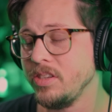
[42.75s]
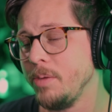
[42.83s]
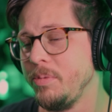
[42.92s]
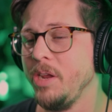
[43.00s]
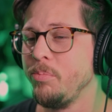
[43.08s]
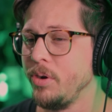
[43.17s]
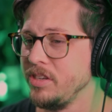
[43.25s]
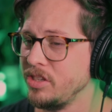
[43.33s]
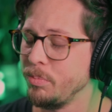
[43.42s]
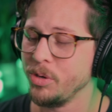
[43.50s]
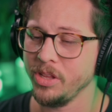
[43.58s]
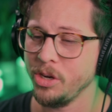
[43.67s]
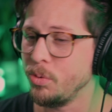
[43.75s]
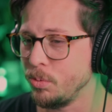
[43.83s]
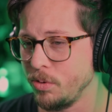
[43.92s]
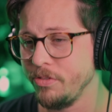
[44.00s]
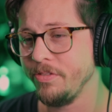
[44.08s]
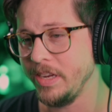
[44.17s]
update brings some really
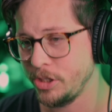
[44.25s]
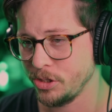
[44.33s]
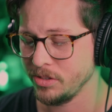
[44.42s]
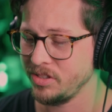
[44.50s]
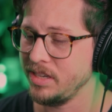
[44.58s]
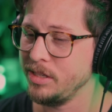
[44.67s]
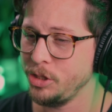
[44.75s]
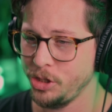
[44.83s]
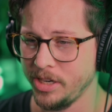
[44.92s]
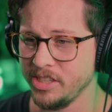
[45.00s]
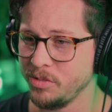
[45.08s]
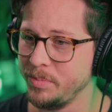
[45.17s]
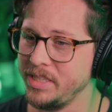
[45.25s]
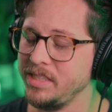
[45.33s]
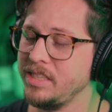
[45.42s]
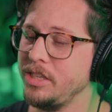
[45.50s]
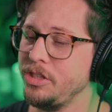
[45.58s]
cool features and adjustments